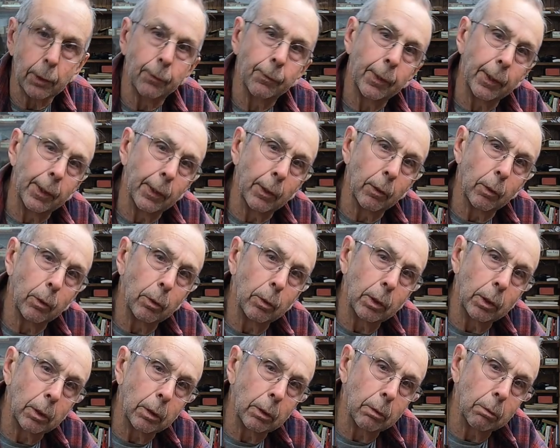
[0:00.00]
video,
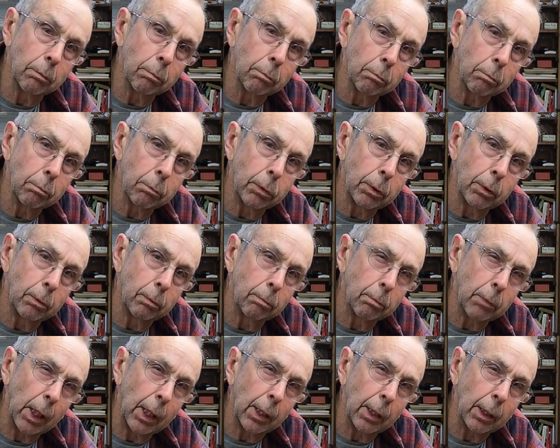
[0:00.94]
and
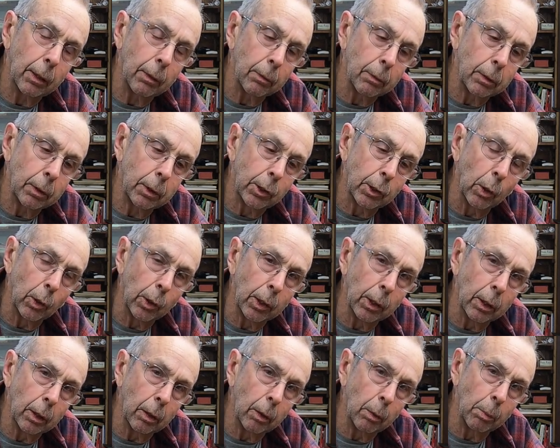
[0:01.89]
I can show you a
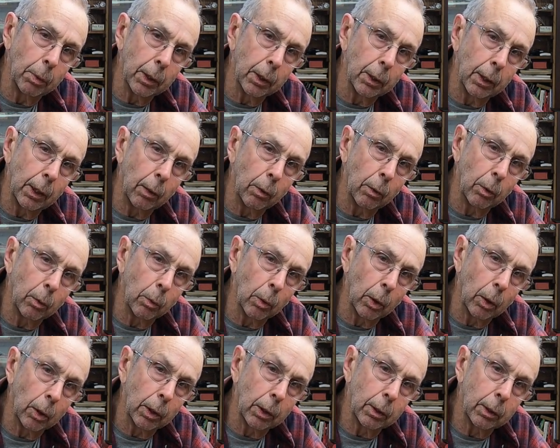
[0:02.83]
little bit how it
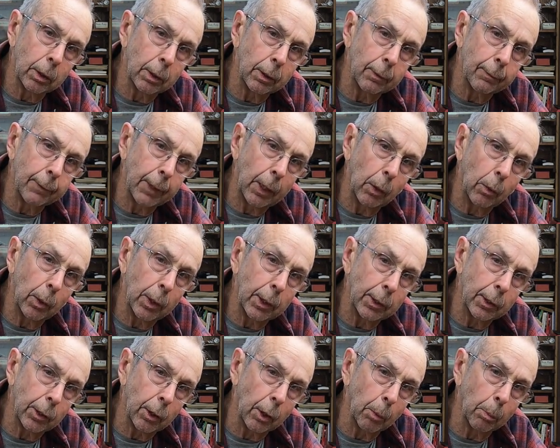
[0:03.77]
works and how I
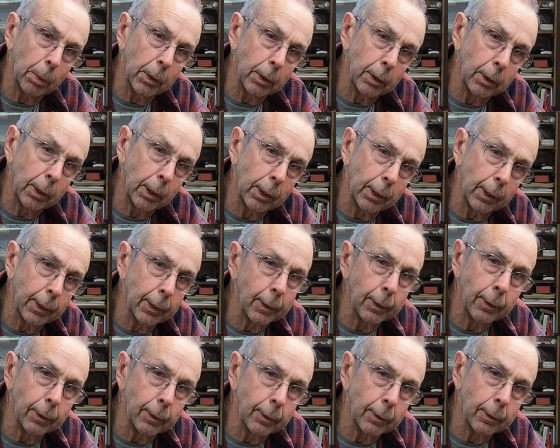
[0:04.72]
sharpen the
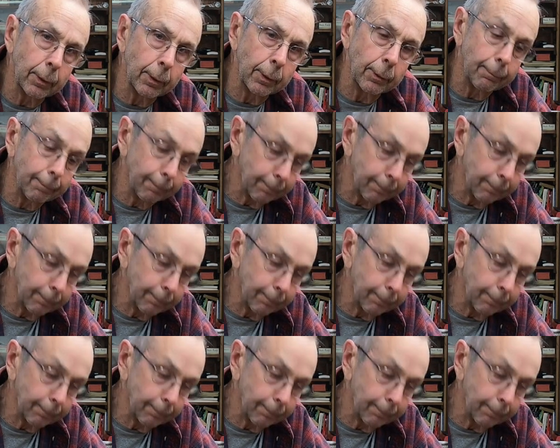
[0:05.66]
irons and